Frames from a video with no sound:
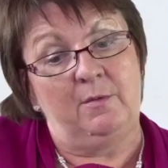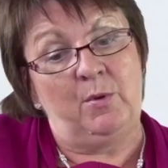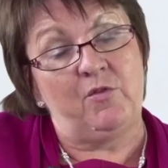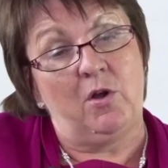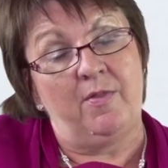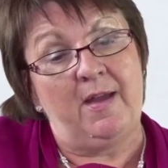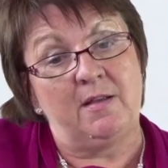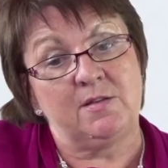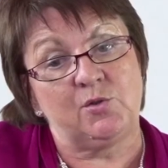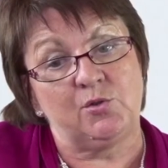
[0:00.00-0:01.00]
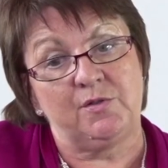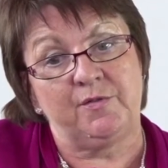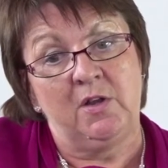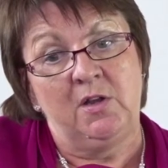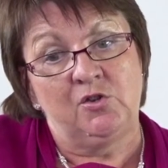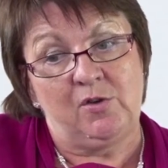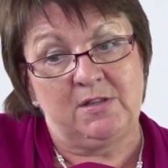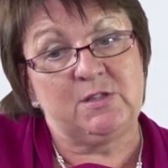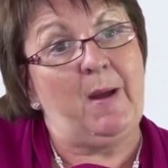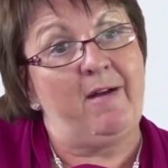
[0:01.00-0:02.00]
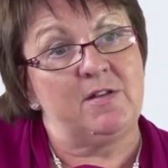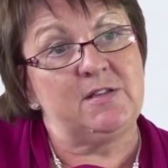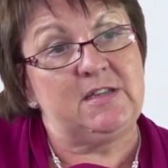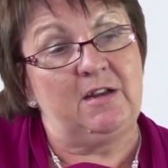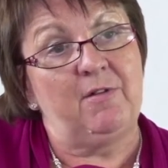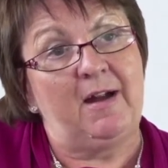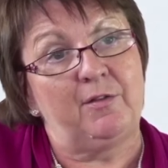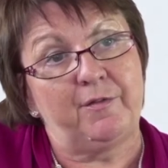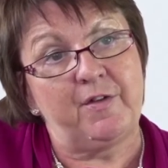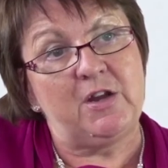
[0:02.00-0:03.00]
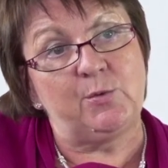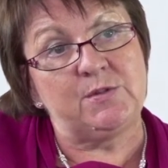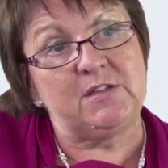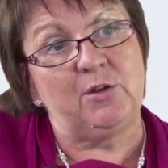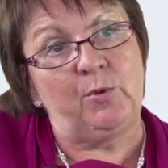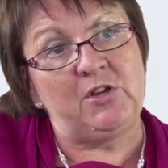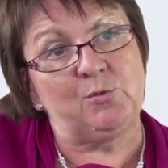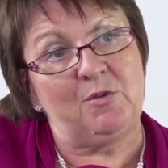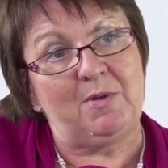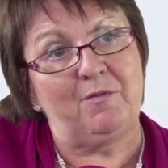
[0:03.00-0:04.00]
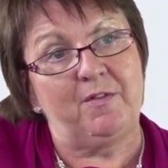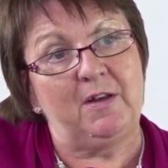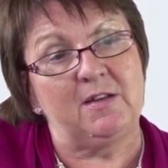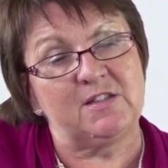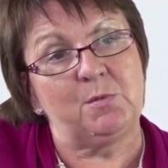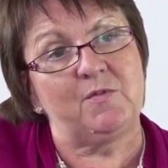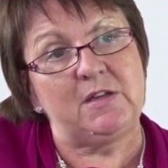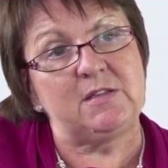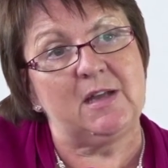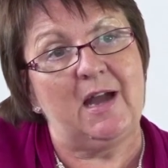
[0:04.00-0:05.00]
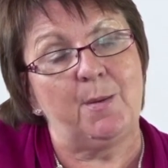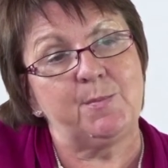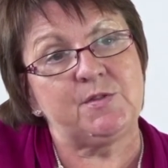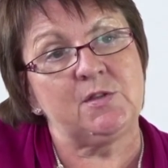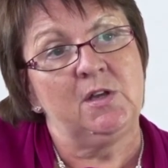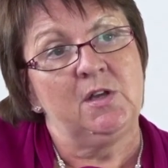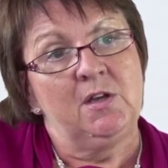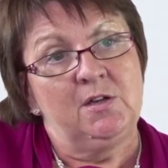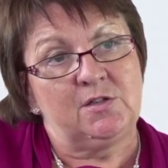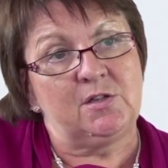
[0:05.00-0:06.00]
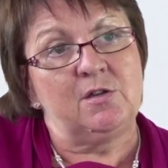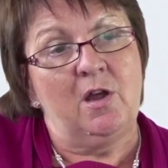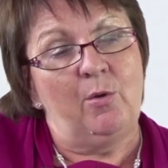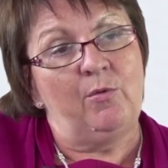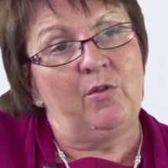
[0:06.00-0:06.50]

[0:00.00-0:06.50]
We've got that sort of transparency around the frequency at which we've been filling some of these gaps to know